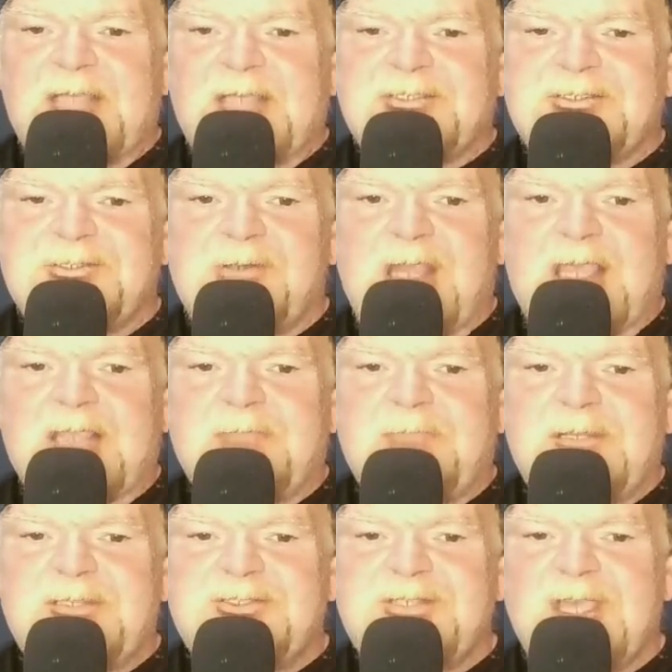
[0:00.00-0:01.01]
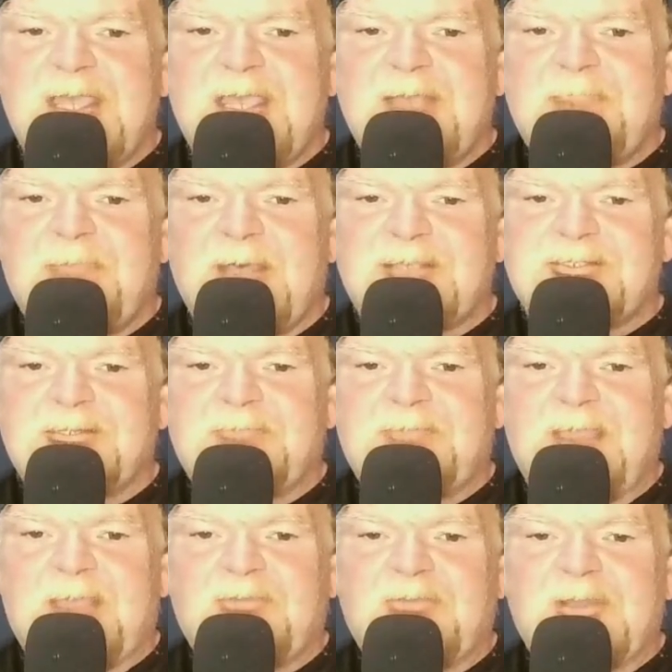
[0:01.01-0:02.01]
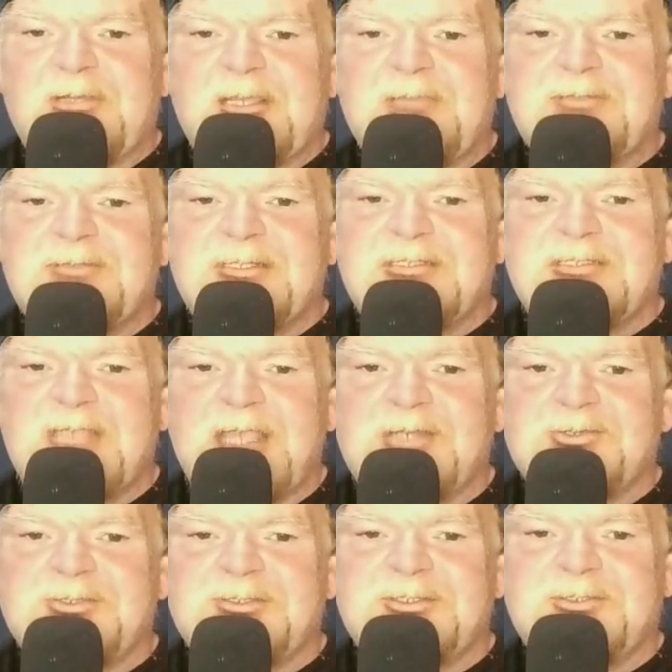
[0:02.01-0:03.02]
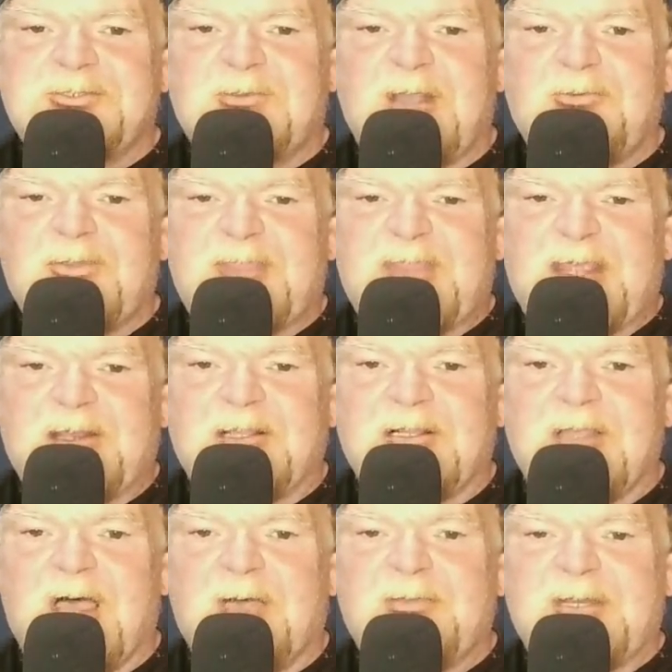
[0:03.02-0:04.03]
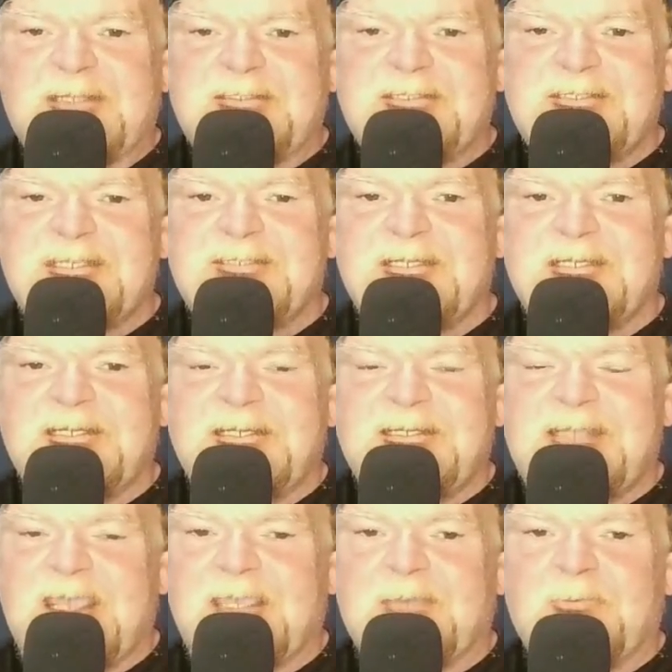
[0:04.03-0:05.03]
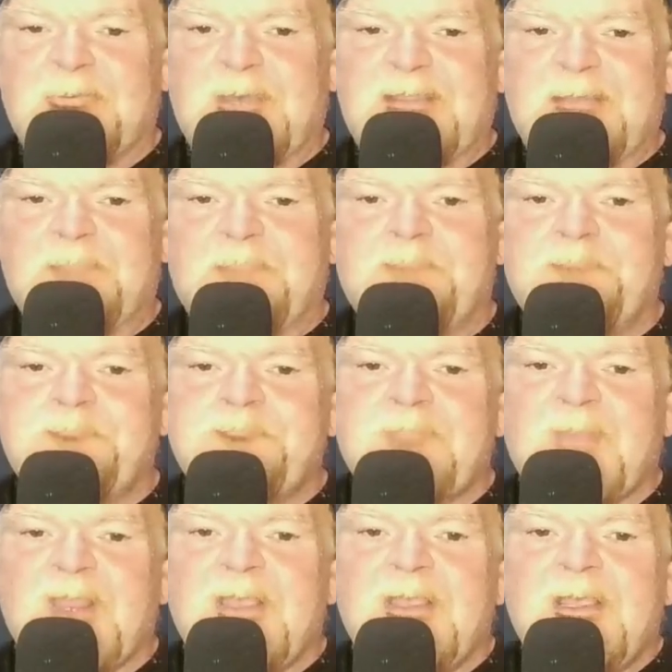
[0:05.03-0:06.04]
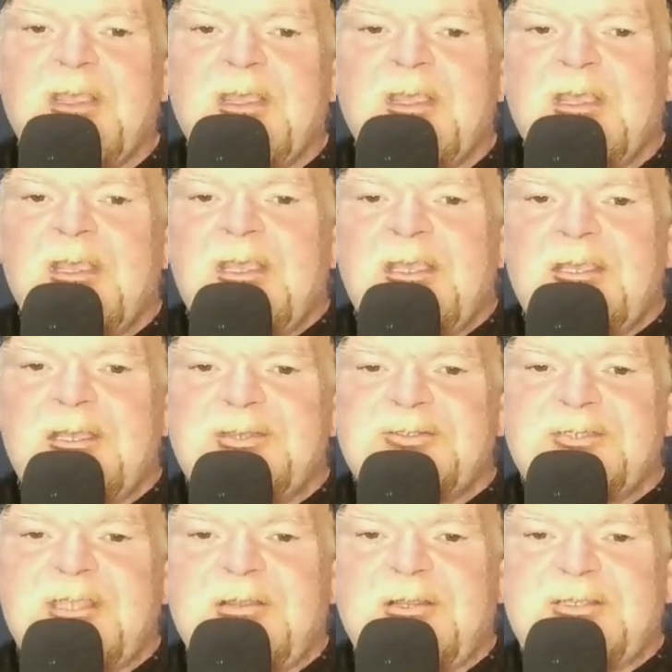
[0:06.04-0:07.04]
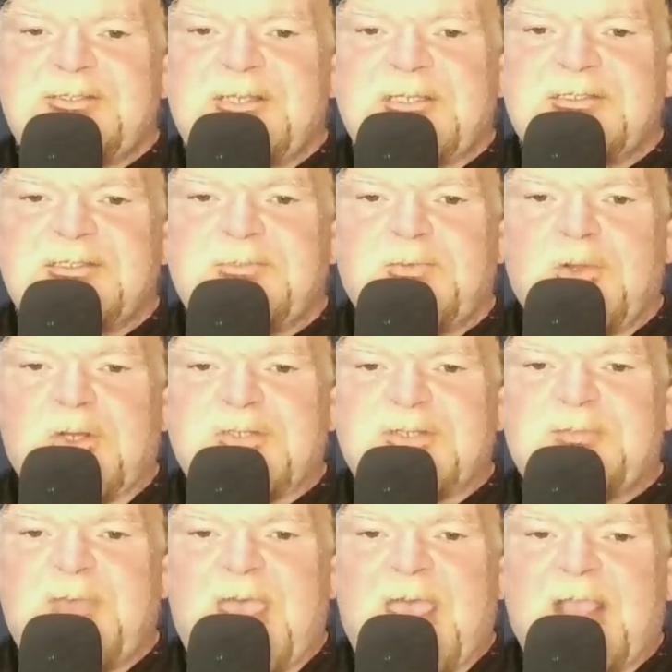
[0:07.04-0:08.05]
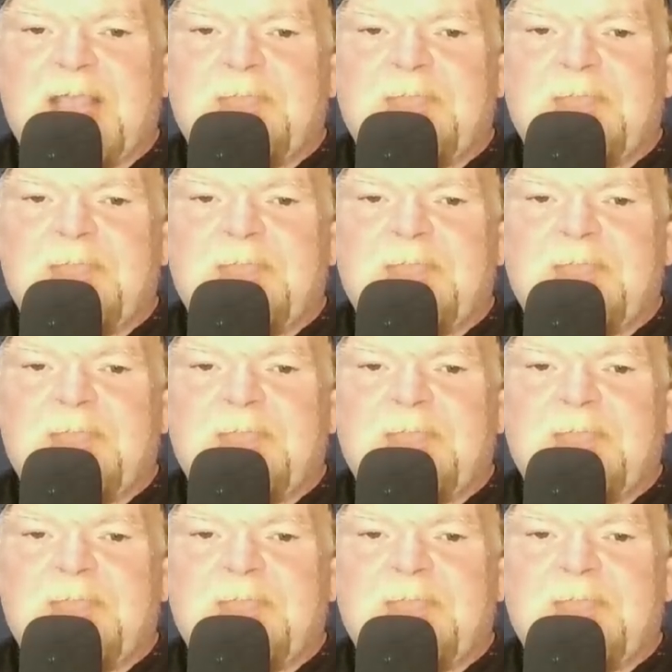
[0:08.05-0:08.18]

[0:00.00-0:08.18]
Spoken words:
strength, but his giant foster family believes it's dangerous to travel without a club and insisted that he take it with him. He also carries an explorer's pack.